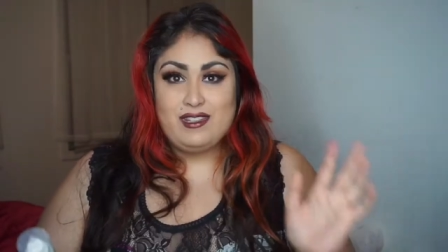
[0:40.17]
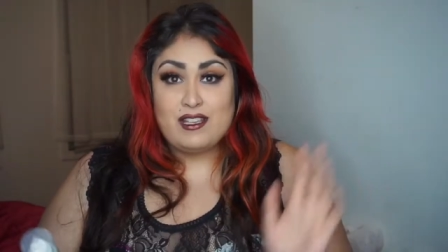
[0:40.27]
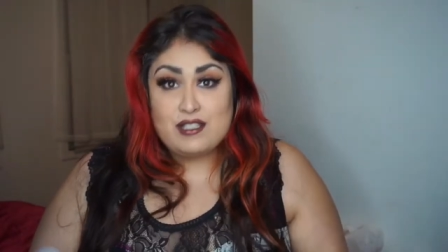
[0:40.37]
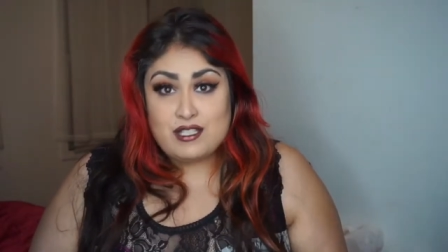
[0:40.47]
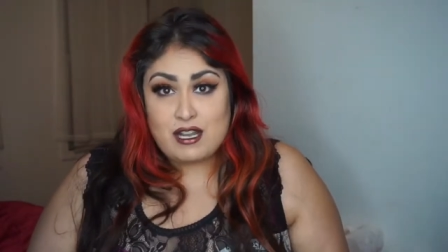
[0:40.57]

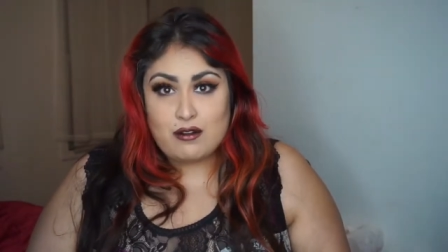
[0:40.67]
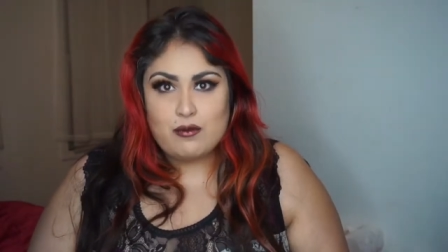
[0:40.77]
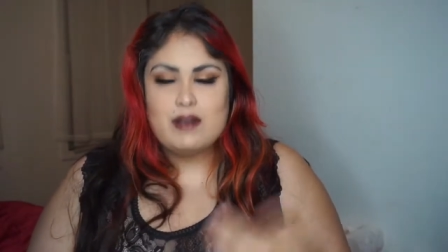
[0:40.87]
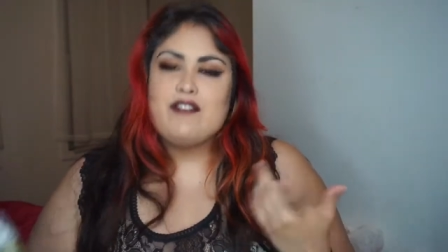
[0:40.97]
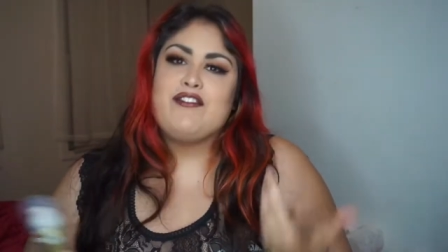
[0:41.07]
So,
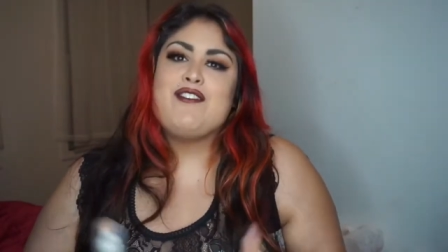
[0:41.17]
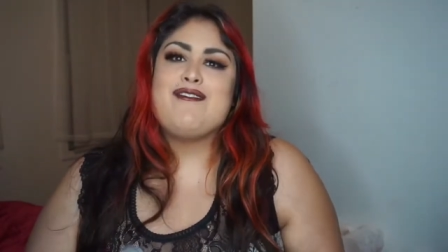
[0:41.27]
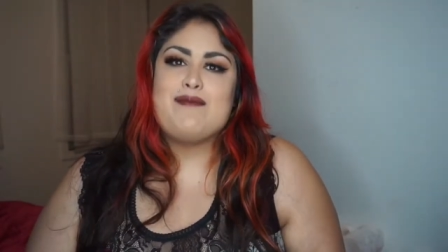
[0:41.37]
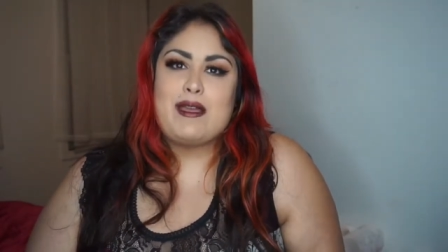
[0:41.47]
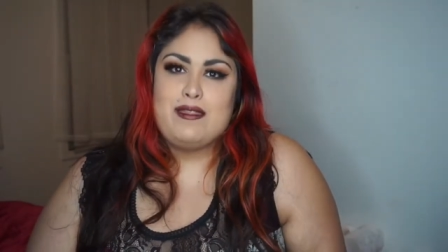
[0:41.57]
one, a few
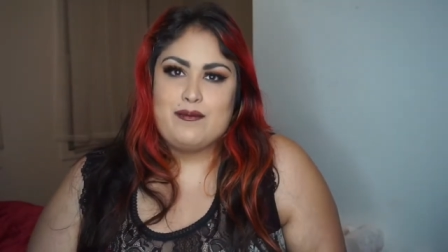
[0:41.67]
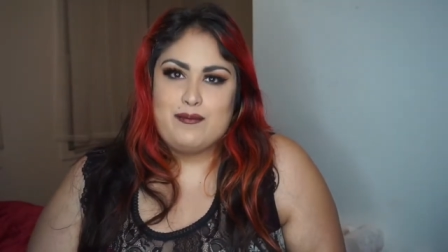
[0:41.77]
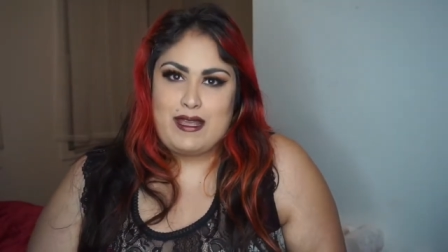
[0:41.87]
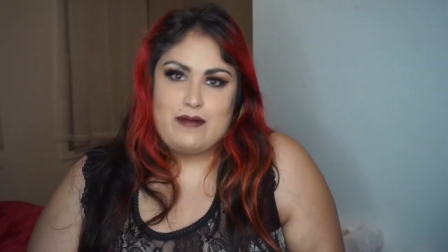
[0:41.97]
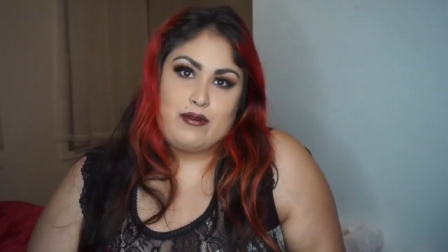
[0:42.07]
of my the
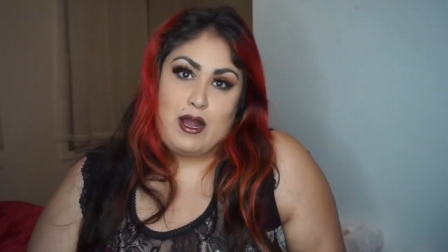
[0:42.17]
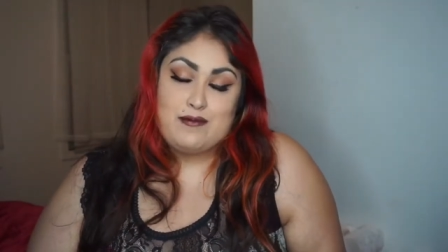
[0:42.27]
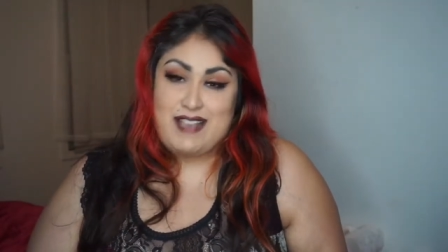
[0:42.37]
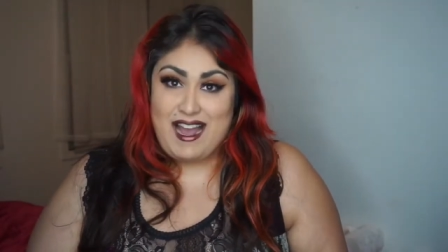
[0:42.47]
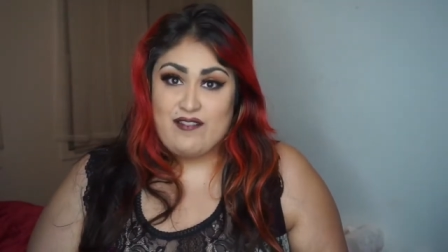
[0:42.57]
main
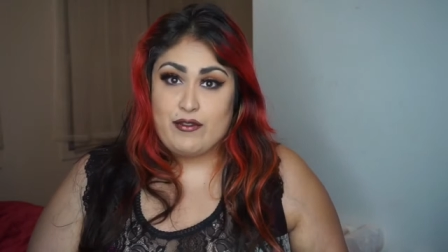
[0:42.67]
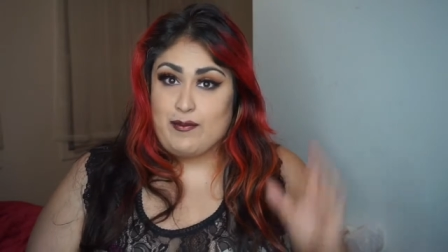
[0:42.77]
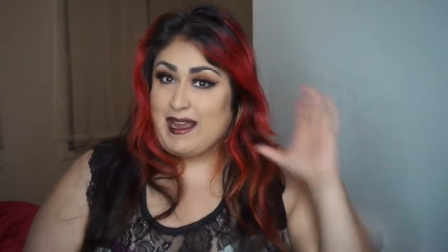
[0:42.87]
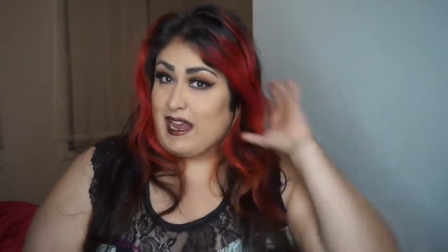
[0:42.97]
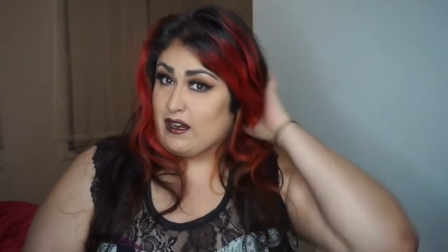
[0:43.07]
problems I have with
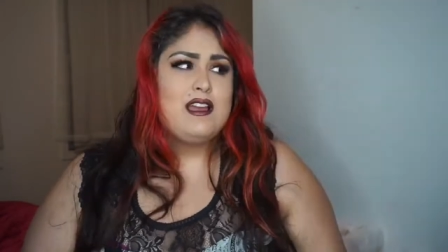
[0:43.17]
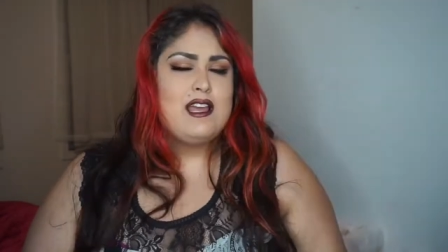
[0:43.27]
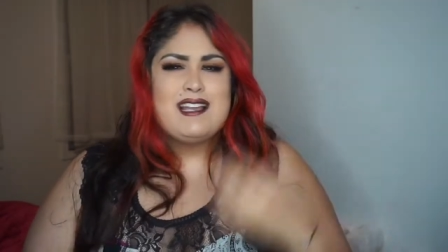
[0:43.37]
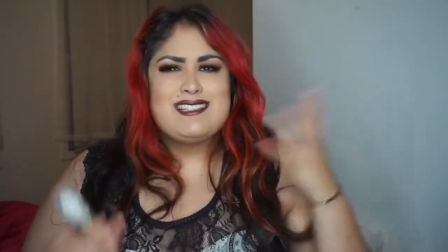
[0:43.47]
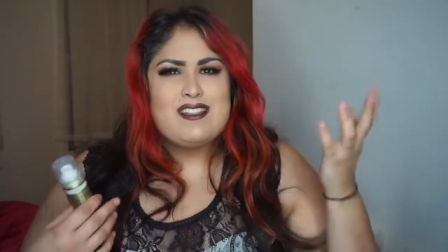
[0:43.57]
my hair,
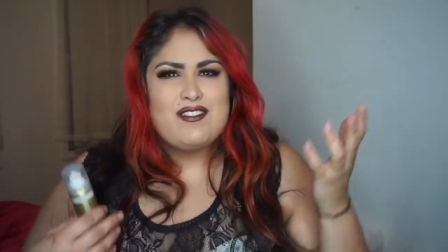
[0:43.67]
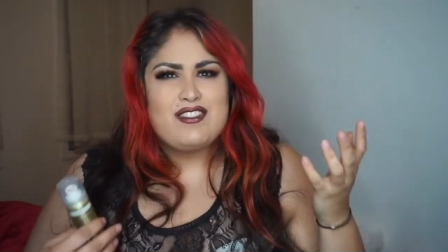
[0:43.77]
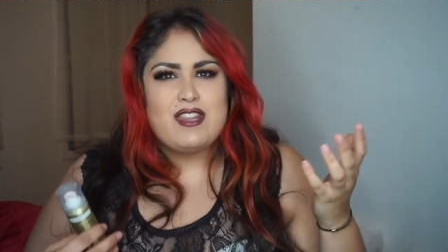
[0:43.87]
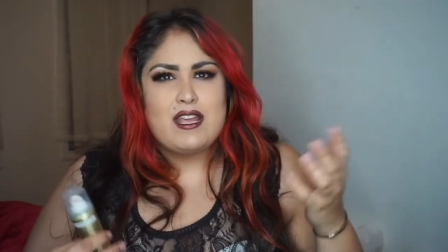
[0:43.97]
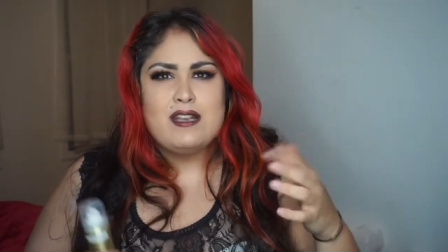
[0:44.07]
it's a little
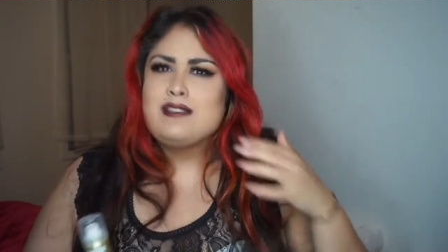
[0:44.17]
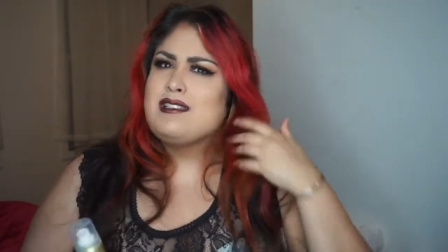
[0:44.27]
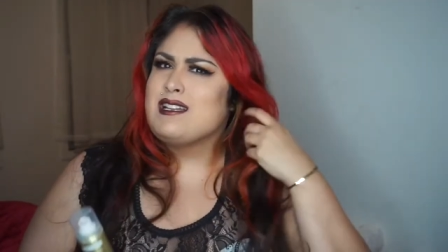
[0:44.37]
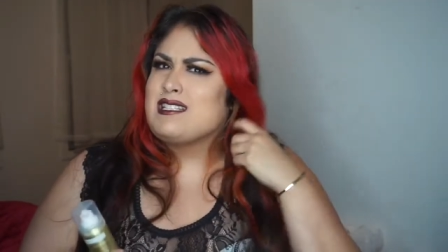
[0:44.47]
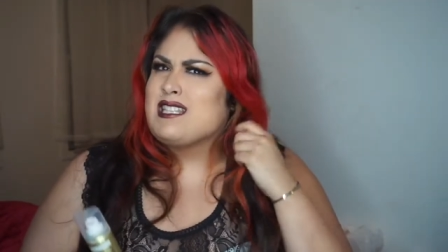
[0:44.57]
thin, it's
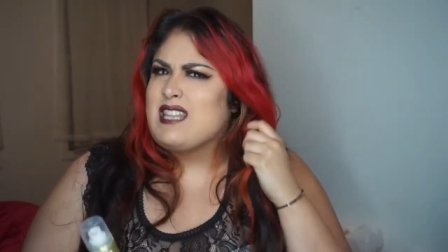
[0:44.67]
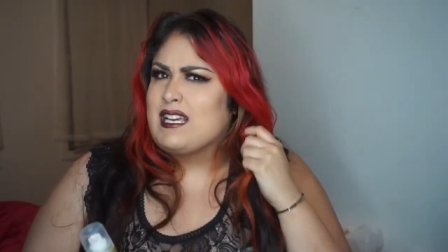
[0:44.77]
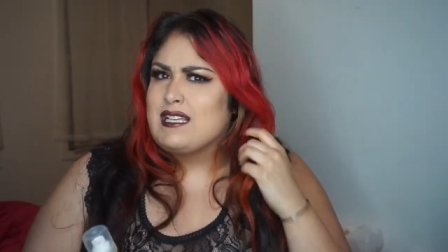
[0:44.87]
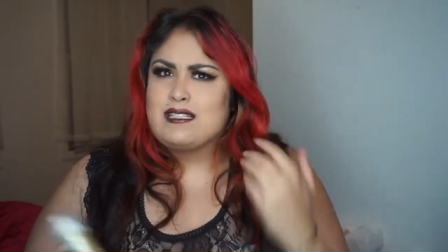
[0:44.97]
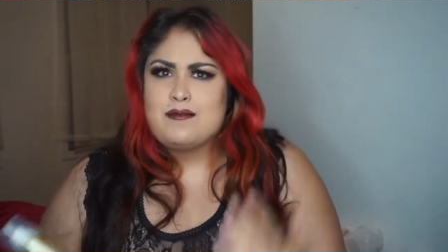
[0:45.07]
not as
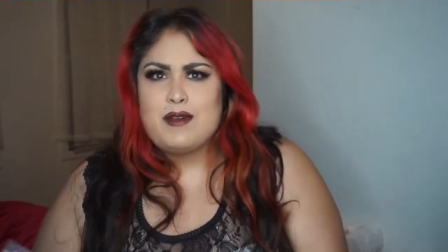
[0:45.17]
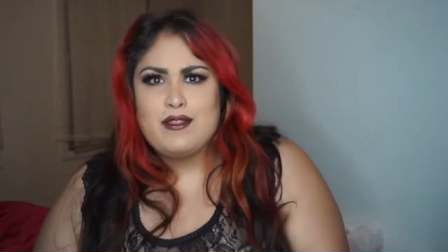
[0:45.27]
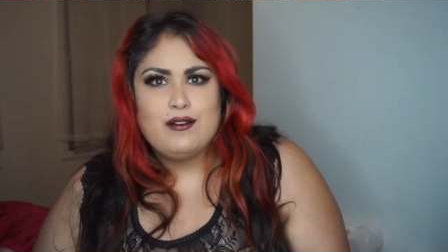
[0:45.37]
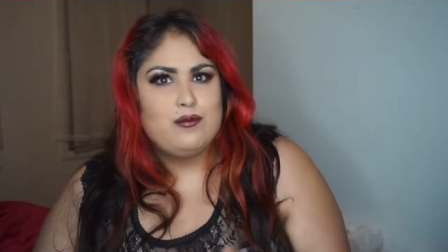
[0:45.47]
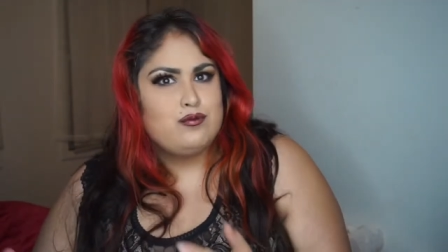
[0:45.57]
thick as some
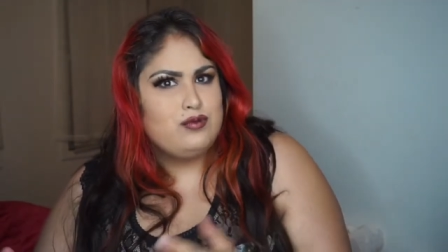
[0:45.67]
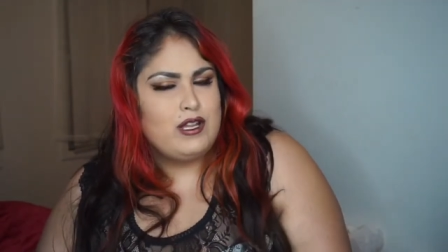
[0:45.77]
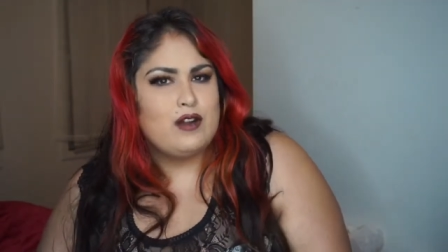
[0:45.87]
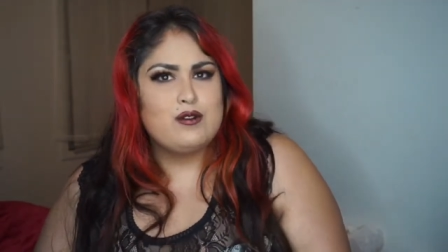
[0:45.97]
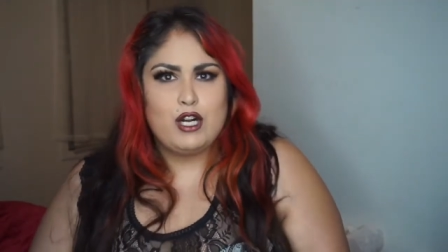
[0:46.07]
other, you
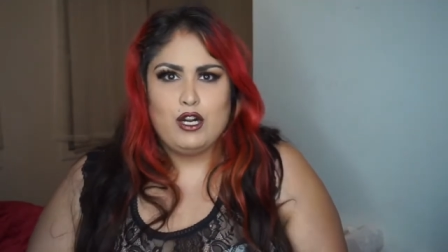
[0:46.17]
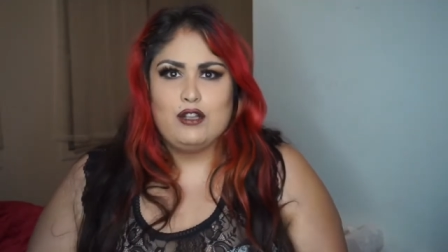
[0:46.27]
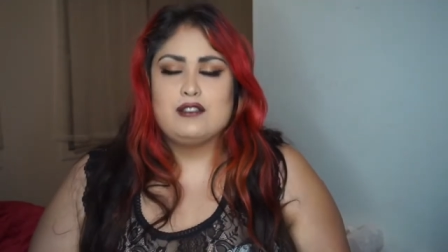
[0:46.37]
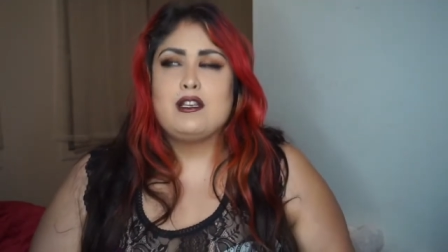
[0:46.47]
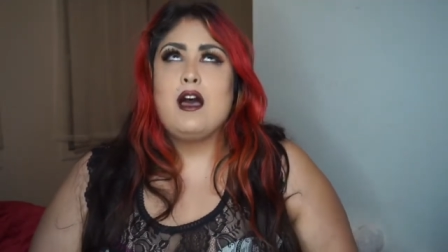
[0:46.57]
know,
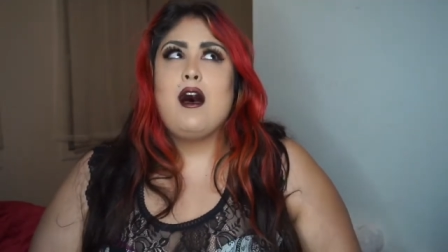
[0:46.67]
girls.